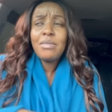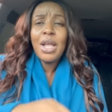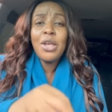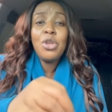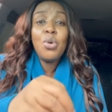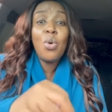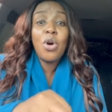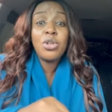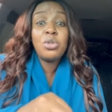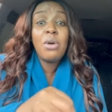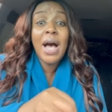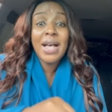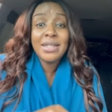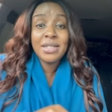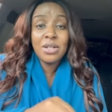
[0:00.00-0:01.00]
You want to
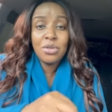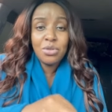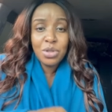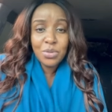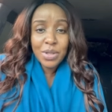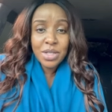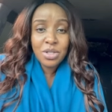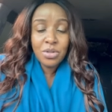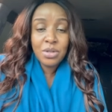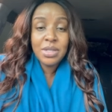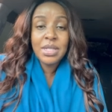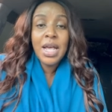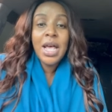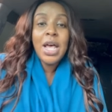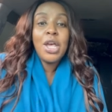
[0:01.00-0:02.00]
ask good
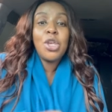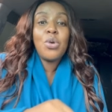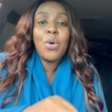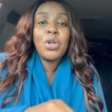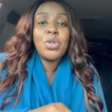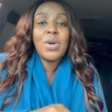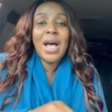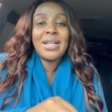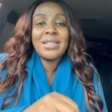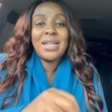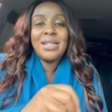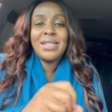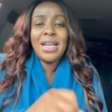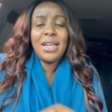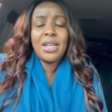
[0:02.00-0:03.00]
questions. You want to ask
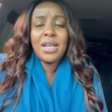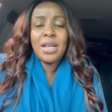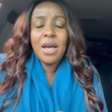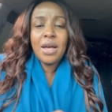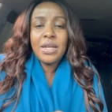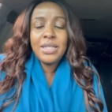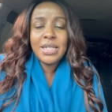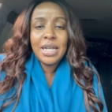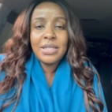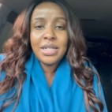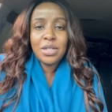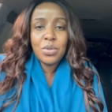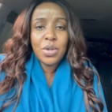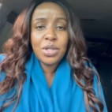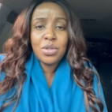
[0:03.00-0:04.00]

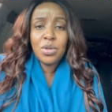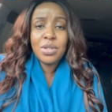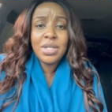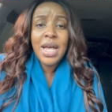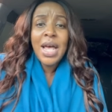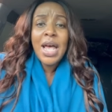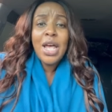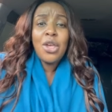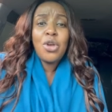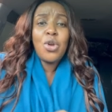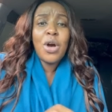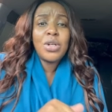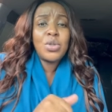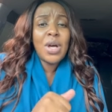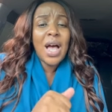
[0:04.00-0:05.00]
intelligent questions. You
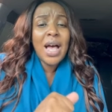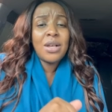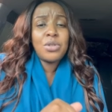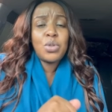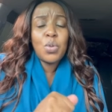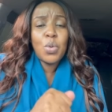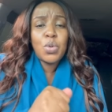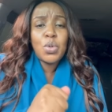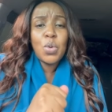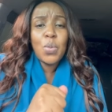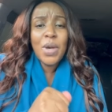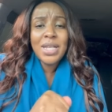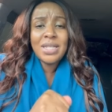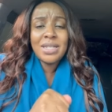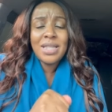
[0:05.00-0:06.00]
don't want to
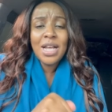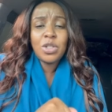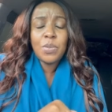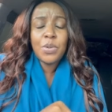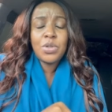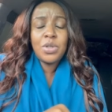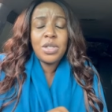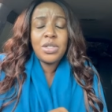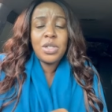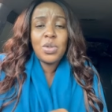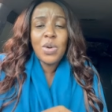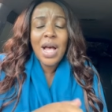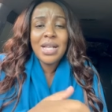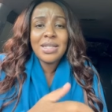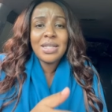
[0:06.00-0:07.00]
waste that opportunity
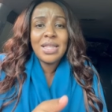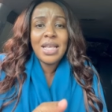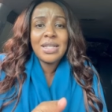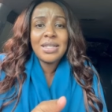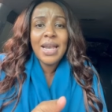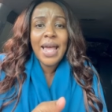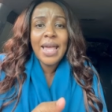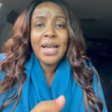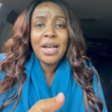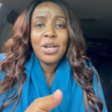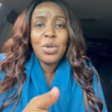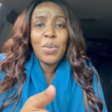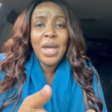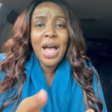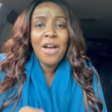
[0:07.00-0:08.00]
to ask things like,
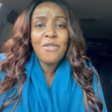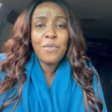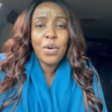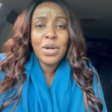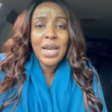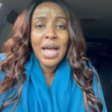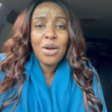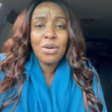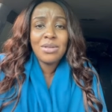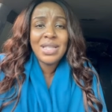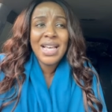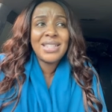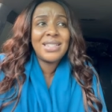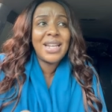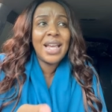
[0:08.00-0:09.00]
do we have potluck on
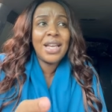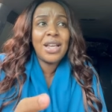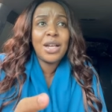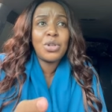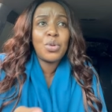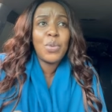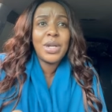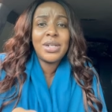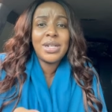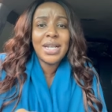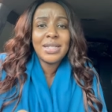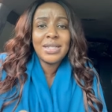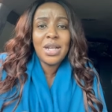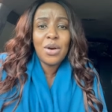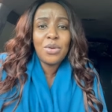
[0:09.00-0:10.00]
Thursday? Do we
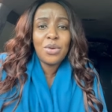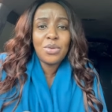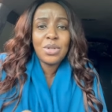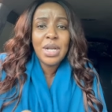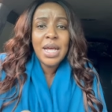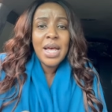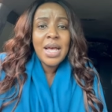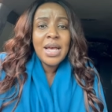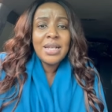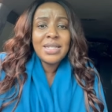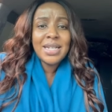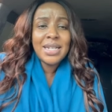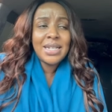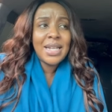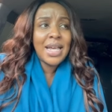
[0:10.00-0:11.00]
dress down on
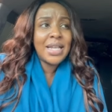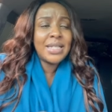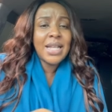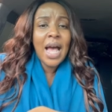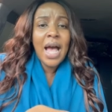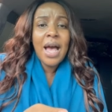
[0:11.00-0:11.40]
Saturdays?